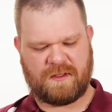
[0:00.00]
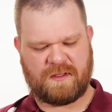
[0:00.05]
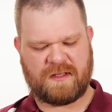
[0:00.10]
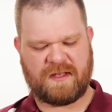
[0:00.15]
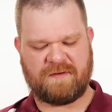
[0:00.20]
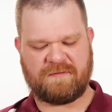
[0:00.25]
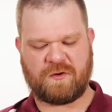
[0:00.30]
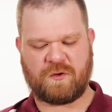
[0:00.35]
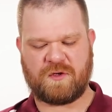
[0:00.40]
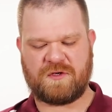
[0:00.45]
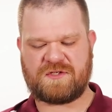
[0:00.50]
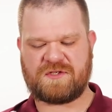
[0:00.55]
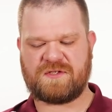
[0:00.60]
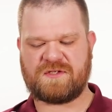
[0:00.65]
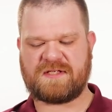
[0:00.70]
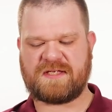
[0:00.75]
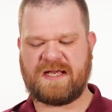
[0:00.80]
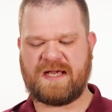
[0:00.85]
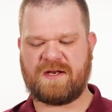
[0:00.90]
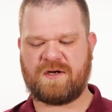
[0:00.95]
Then of course your
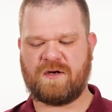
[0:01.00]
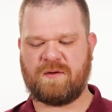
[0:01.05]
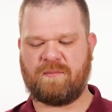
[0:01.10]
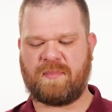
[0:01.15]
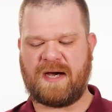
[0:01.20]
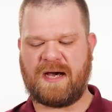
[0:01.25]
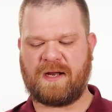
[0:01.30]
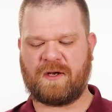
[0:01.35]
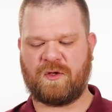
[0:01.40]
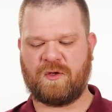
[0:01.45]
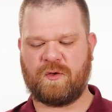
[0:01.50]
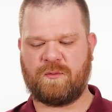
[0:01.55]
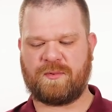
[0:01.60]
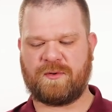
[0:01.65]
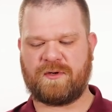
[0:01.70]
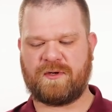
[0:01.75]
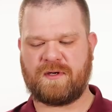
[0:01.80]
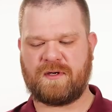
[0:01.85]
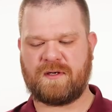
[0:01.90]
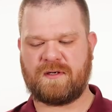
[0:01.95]
standard bottle
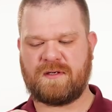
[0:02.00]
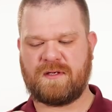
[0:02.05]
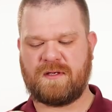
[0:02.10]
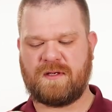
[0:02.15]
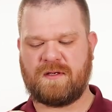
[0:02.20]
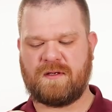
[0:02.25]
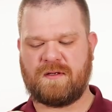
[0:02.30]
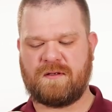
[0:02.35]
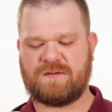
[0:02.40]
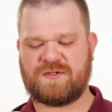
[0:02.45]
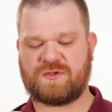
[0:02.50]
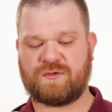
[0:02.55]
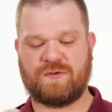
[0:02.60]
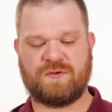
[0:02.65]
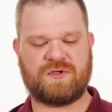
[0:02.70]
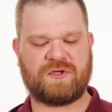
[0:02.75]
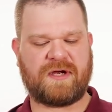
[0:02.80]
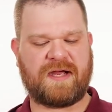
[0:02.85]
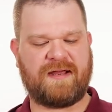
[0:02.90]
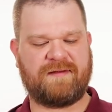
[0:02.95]
opener,
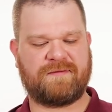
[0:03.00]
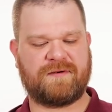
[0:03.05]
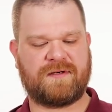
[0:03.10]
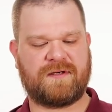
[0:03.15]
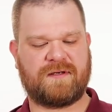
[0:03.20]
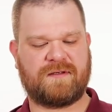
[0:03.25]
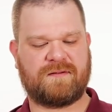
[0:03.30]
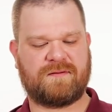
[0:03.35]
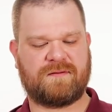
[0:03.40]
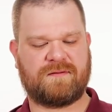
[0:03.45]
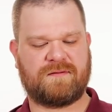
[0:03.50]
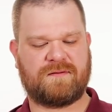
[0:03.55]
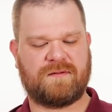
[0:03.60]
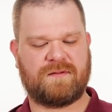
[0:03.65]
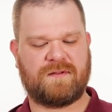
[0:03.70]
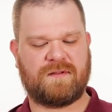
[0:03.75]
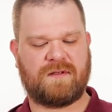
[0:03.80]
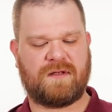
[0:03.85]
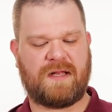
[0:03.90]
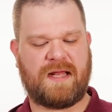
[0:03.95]
screwdriver,
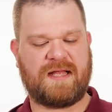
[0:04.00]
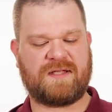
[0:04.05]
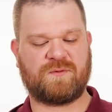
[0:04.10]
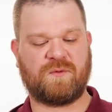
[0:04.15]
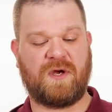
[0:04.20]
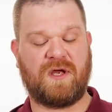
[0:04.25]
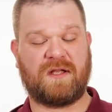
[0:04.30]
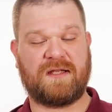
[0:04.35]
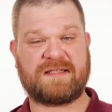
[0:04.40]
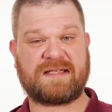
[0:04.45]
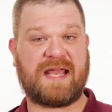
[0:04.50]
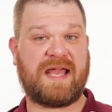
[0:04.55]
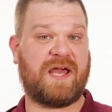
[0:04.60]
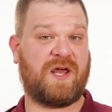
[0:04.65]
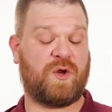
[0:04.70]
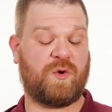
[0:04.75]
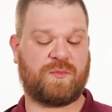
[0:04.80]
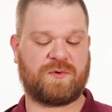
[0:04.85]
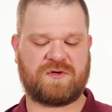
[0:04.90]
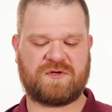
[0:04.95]
as well as
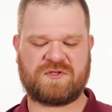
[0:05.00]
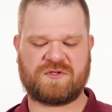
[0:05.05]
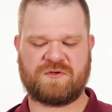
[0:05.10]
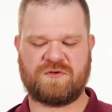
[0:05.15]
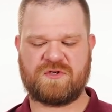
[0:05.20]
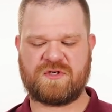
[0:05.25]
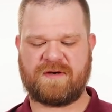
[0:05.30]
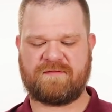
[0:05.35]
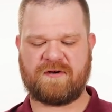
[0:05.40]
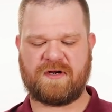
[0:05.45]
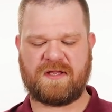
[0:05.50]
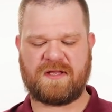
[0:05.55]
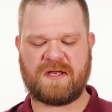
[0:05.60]
can opener screwdriver.